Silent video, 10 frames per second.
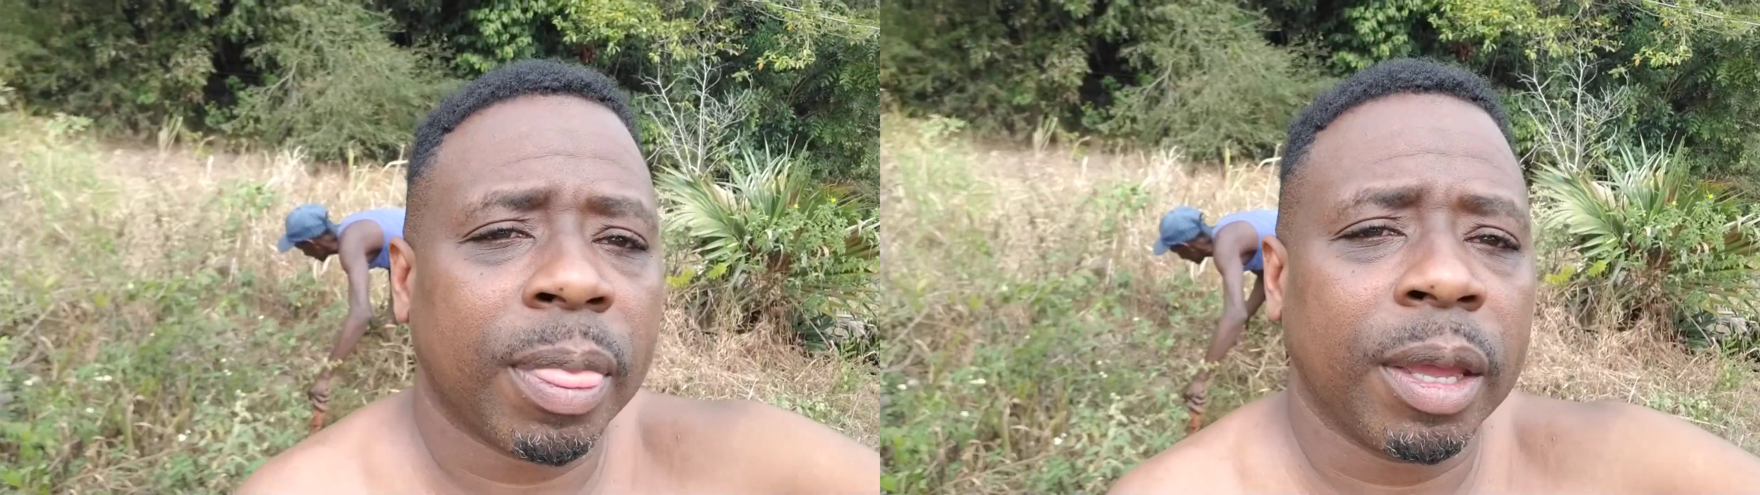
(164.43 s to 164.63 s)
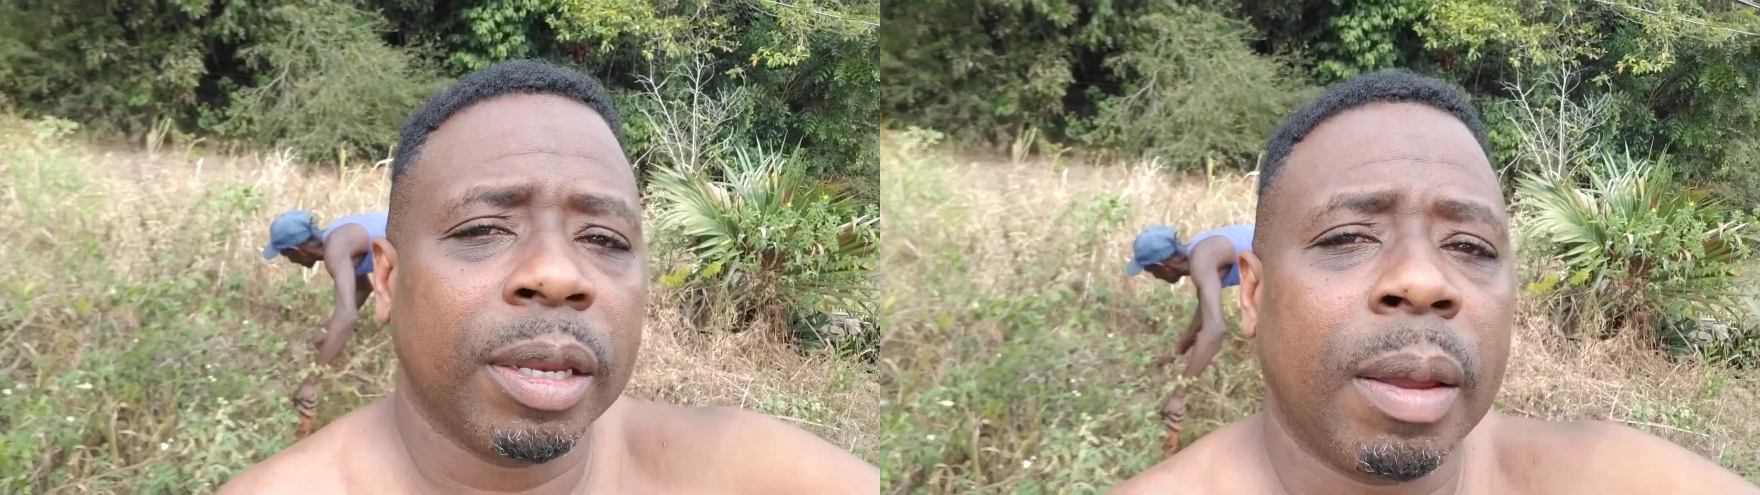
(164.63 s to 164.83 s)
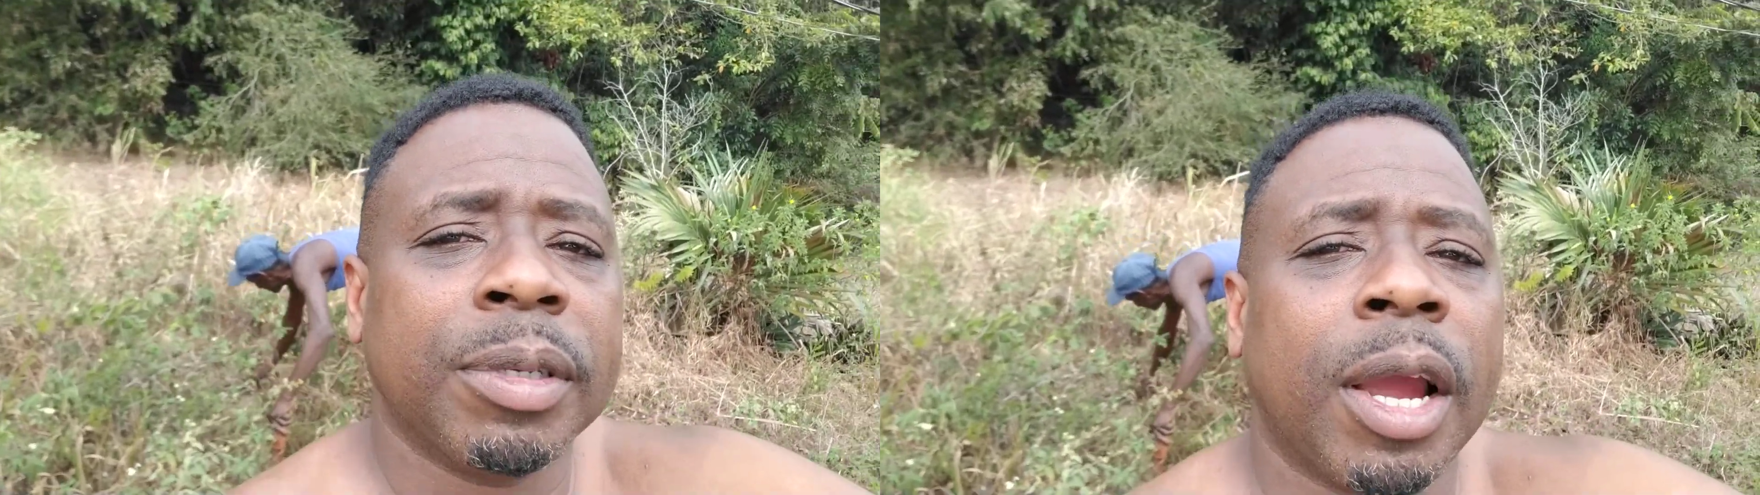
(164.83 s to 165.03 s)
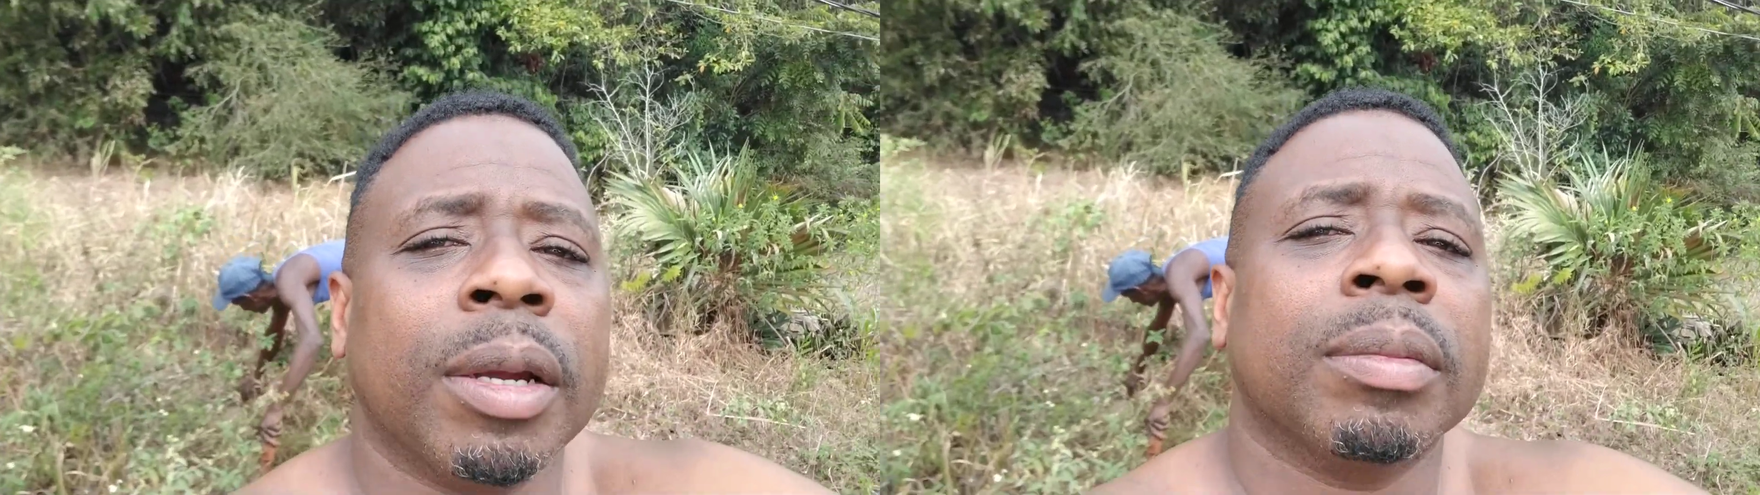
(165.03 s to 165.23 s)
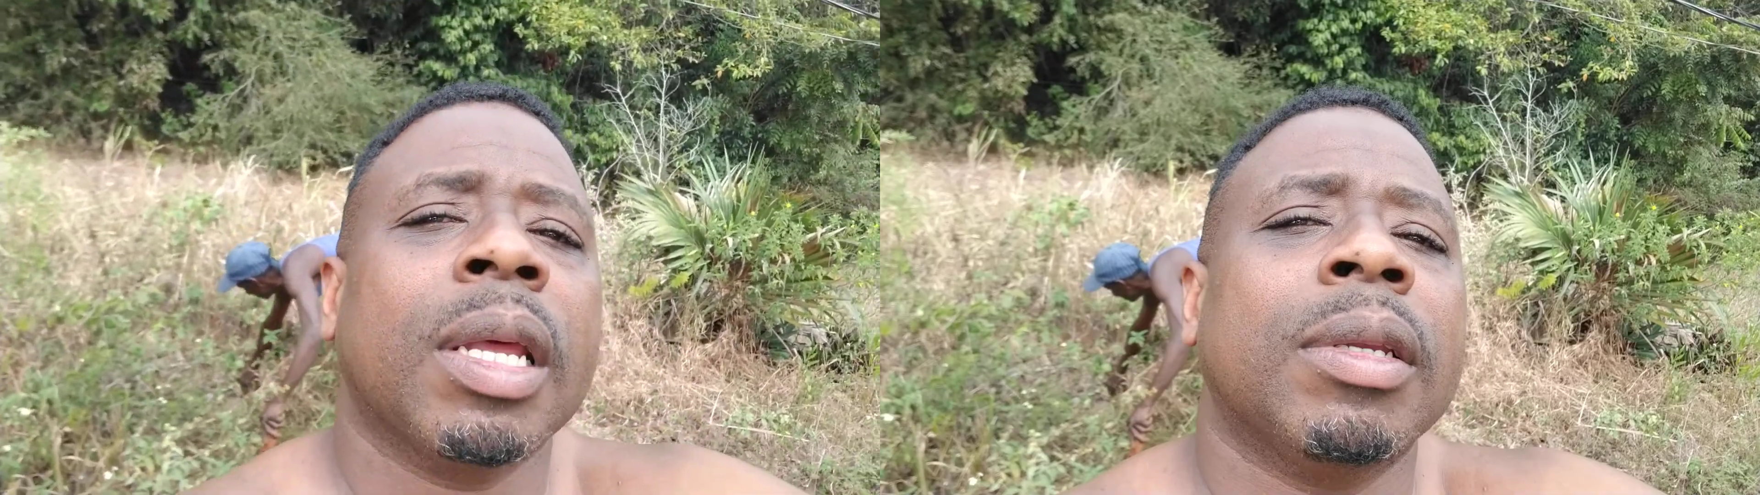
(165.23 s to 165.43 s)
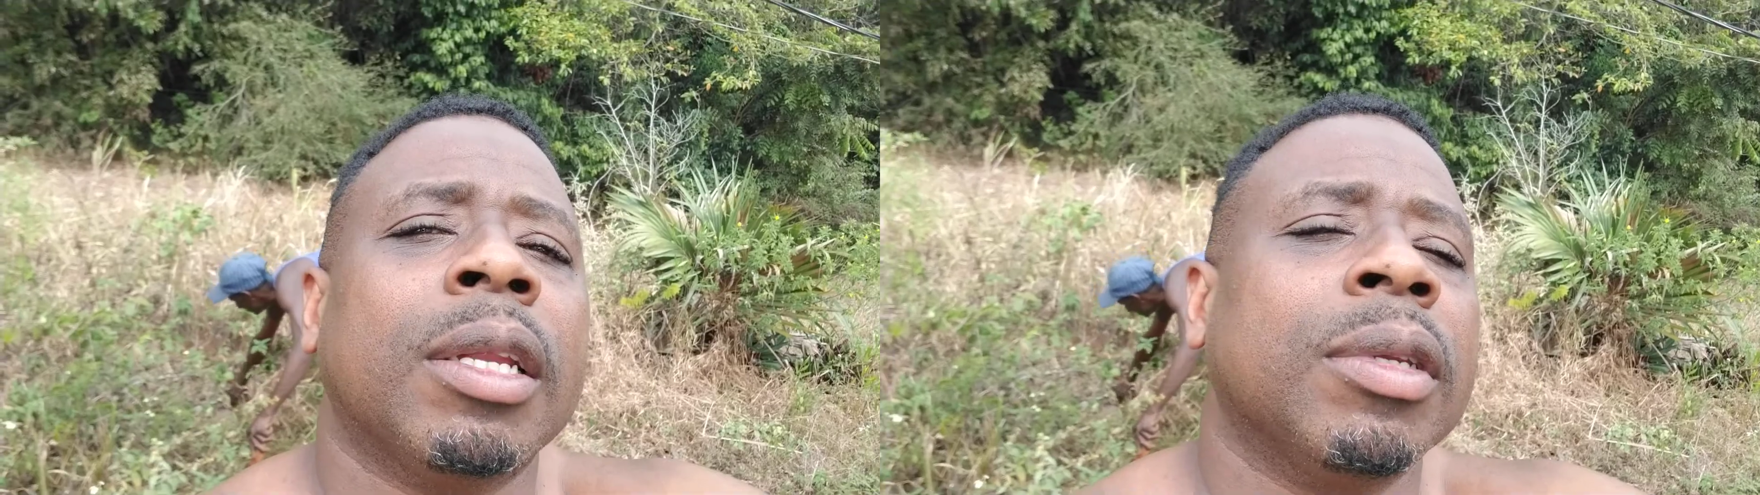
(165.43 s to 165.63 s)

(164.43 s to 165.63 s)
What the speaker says: I'm sorry, not the